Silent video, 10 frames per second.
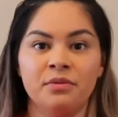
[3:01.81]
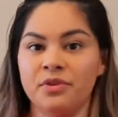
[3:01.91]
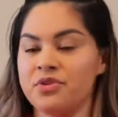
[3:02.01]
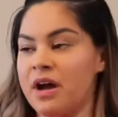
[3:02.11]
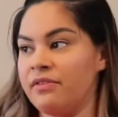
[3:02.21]
will
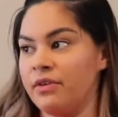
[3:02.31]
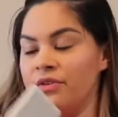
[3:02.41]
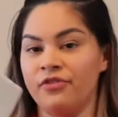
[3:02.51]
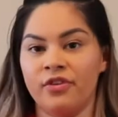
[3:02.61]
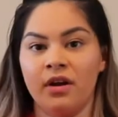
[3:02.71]
travel
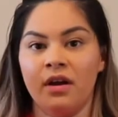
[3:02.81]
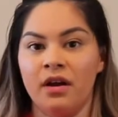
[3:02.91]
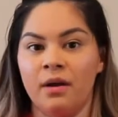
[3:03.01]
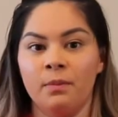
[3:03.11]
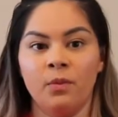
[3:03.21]

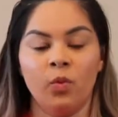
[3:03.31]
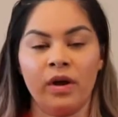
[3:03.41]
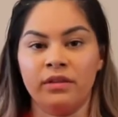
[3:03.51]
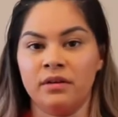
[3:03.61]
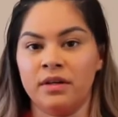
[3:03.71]
from
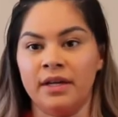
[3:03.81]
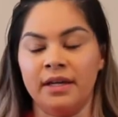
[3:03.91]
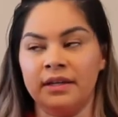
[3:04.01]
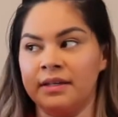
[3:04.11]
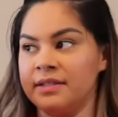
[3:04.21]
whether
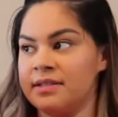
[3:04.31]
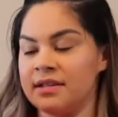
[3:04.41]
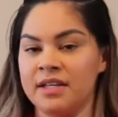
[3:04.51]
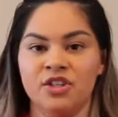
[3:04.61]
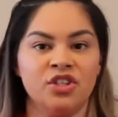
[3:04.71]
it's the
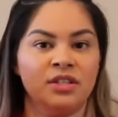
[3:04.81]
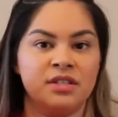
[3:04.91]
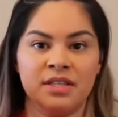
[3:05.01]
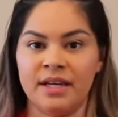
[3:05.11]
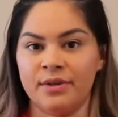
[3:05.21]
kitchen
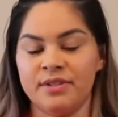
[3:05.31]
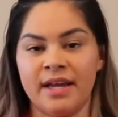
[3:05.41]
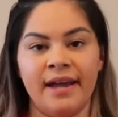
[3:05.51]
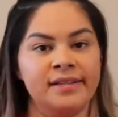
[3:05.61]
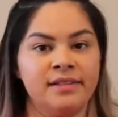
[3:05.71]
to the
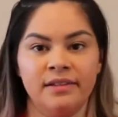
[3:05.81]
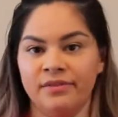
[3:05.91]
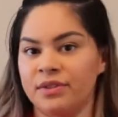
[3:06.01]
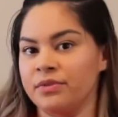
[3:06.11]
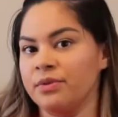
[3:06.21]
outside to the
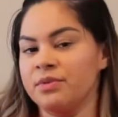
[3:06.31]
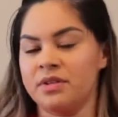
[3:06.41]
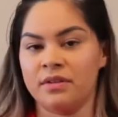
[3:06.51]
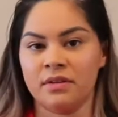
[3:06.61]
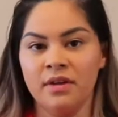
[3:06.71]
living rooms
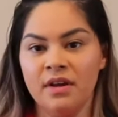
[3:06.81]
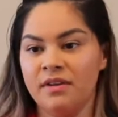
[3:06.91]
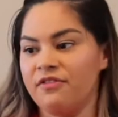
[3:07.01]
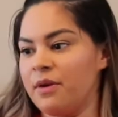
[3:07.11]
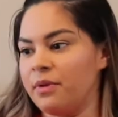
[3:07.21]
to the
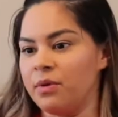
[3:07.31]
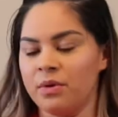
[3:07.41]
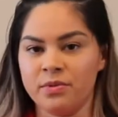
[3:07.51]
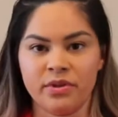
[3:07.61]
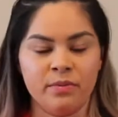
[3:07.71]
family
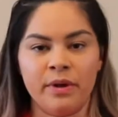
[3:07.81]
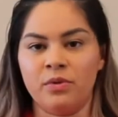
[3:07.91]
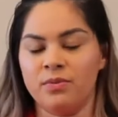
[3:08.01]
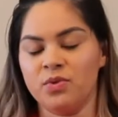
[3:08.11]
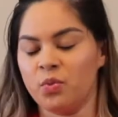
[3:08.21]
rooms to the
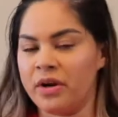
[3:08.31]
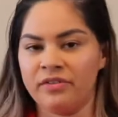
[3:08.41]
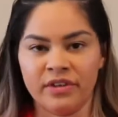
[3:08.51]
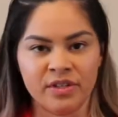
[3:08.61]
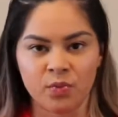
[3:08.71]
bedrooms,
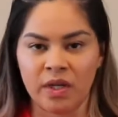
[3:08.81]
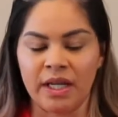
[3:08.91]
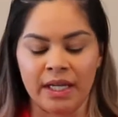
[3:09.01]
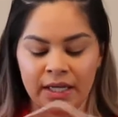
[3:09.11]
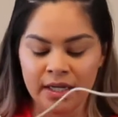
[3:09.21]
wherever it is we
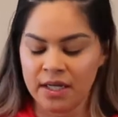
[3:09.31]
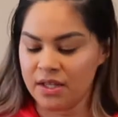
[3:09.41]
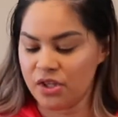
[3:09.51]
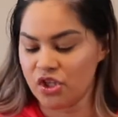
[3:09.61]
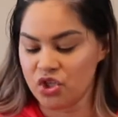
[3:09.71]
need it,
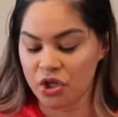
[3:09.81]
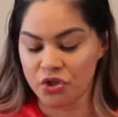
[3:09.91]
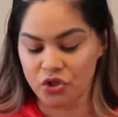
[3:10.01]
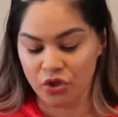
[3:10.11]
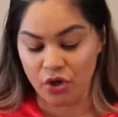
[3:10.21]
this
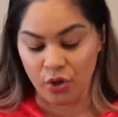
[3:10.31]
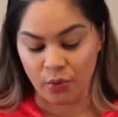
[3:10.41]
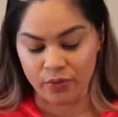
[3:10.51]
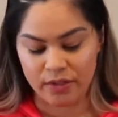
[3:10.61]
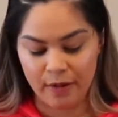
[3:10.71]
charger
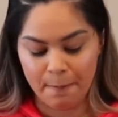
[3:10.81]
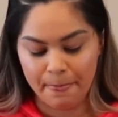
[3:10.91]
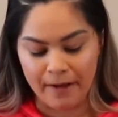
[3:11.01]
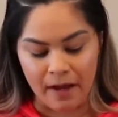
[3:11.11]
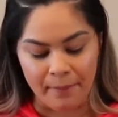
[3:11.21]
goes.
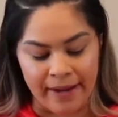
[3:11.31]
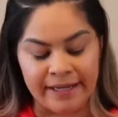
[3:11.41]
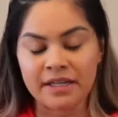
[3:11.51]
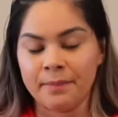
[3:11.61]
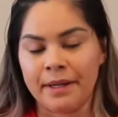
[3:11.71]
I
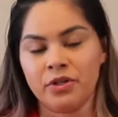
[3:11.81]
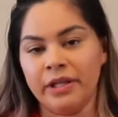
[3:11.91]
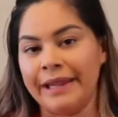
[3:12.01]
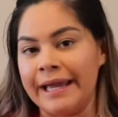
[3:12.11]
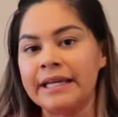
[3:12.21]
ended up actually
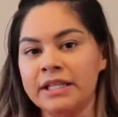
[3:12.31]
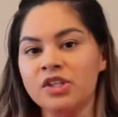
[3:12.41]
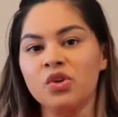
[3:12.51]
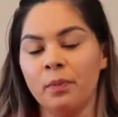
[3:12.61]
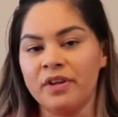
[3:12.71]
liking this
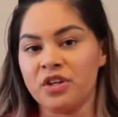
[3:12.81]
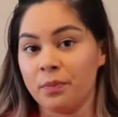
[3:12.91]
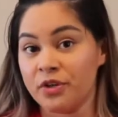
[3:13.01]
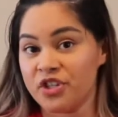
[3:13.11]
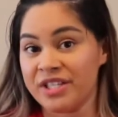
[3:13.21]
so much I
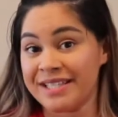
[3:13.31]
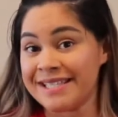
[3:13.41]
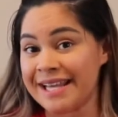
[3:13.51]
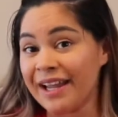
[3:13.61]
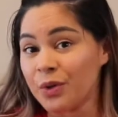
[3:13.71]
purchased a
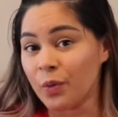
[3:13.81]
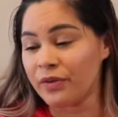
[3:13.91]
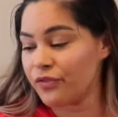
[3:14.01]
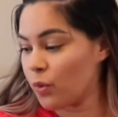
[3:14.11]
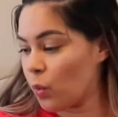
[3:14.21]
second one
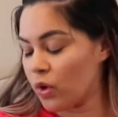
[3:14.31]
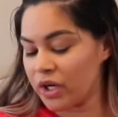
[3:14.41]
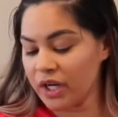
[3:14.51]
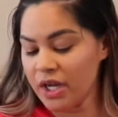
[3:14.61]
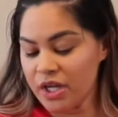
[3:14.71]
for
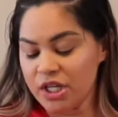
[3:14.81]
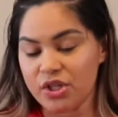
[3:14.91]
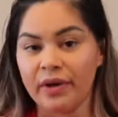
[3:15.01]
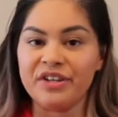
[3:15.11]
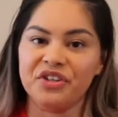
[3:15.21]
work,
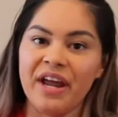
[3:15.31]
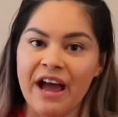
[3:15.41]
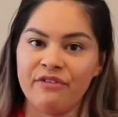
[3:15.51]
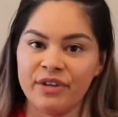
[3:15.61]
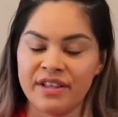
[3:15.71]
so I actually
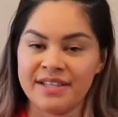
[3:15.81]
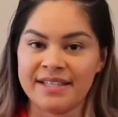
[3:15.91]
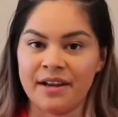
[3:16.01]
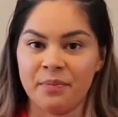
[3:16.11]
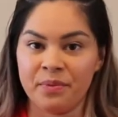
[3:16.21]
have one of these
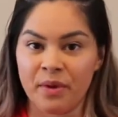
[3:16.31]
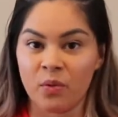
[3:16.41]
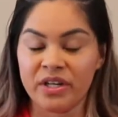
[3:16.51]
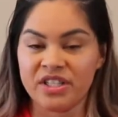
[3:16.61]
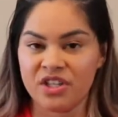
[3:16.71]
set up in my
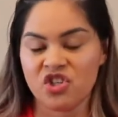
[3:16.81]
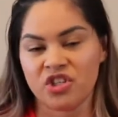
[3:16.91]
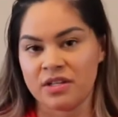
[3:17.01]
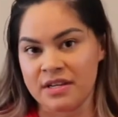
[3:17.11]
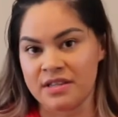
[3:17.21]

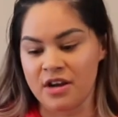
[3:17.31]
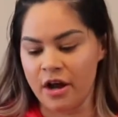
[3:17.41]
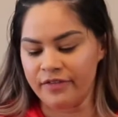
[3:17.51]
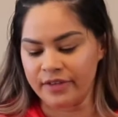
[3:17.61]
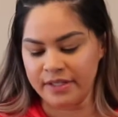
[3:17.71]
workstation in the
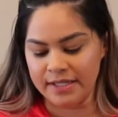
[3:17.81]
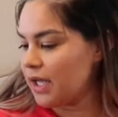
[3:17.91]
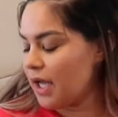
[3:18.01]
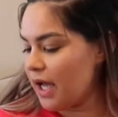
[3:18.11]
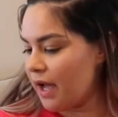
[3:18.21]
office.
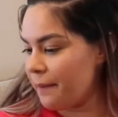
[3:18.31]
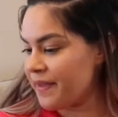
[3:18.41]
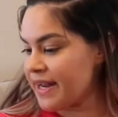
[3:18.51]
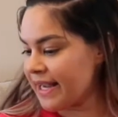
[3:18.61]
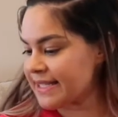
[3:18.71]
The
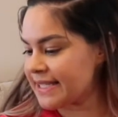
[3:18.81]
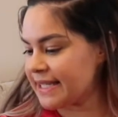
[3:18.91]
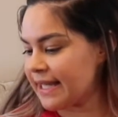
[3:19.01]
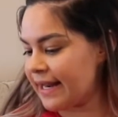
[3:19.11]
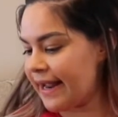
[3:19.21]
next thing
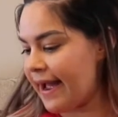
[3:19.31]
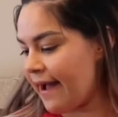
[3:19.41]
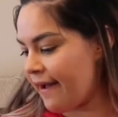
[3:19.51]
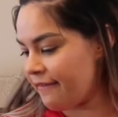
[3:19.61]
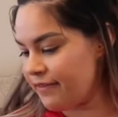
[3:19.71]
that I
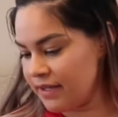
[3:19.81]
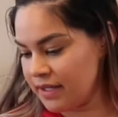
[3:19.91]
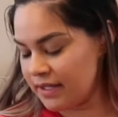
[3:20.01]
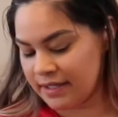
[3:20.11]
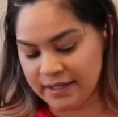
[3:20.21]
have
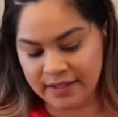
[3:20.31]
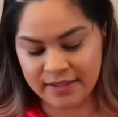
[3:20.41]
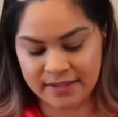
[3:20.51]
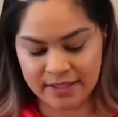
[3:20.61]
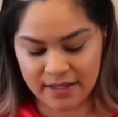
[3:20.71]

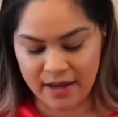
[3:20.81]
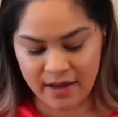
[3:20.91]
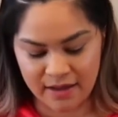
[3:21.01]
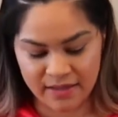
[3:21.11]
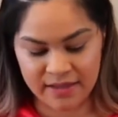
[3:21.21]
is
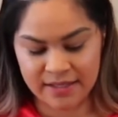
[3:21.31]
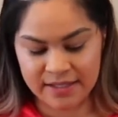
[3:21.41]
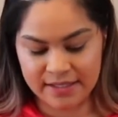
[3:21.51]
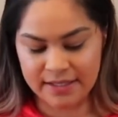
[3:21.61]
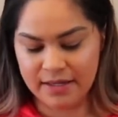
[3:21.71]

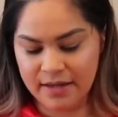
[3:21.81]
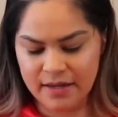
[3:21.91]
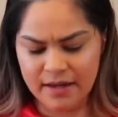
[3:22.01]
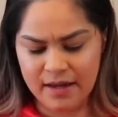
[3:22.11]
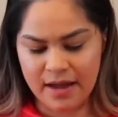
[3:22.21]
this
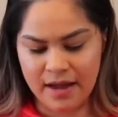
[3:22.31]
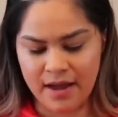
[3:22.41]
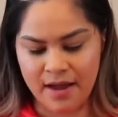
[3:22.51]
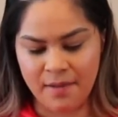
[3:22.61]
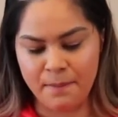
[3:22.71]

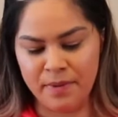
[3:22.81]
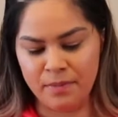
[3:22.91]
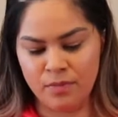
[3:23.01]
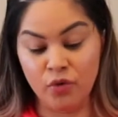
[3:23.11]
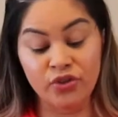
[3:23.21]

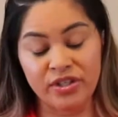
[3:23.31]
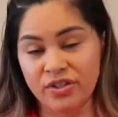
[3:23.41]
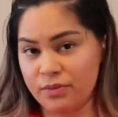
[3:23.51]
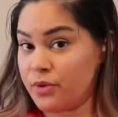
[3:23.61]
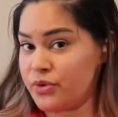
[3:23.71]

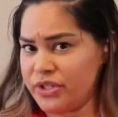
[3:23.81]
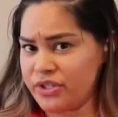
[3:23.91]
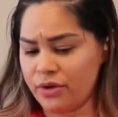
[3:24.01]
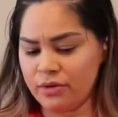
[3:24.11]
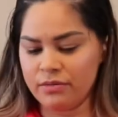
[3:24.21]

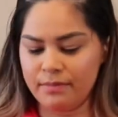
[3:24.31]
Mosiso